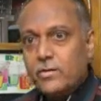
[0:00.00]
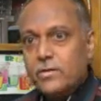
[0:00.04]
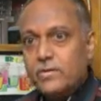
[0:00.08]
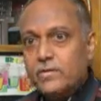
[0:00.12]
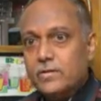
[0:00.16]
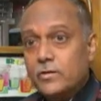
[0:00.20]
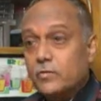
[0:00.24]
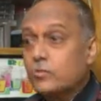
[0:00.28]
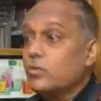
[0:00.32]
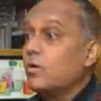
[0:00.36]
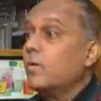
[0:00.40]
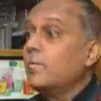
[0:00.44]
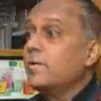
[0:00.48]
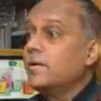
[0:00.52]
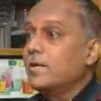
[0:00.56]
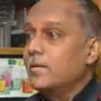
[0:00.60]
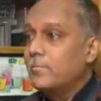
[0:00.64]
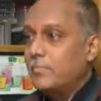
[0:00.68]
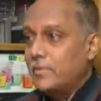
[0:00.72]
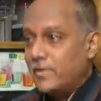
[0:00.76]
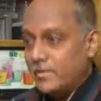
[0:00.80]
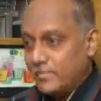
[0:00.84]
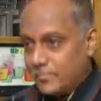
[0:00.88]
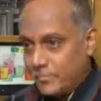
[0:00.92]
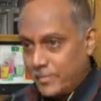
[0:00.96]
He said, show me
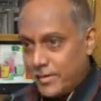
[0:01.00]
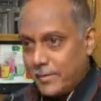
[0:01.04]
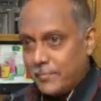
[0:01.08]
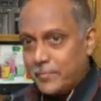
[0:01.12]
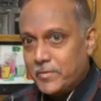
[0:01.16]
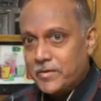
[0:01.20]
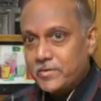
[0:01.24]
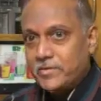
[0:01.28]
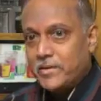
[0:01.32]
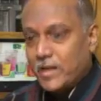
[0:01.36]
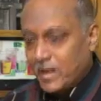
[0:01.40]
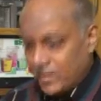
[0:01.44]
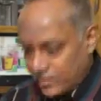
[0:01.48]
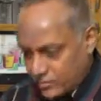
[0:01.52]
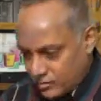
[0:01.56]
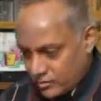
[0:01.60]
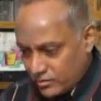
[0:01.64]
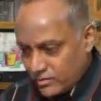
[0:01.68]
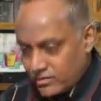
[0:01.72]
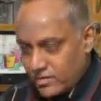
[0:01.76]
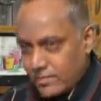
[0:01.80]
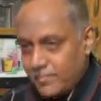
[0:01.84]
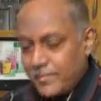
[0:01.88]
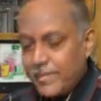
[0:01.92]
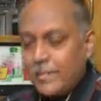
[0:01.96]
the papers. I will show
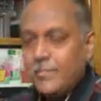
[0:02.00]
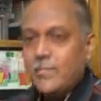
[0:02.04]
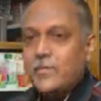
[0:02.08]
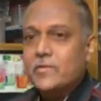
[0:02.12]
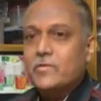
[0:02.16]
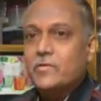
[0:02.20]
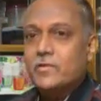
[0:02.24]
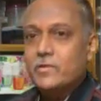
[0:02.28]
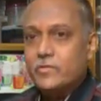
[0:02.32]
you the papers.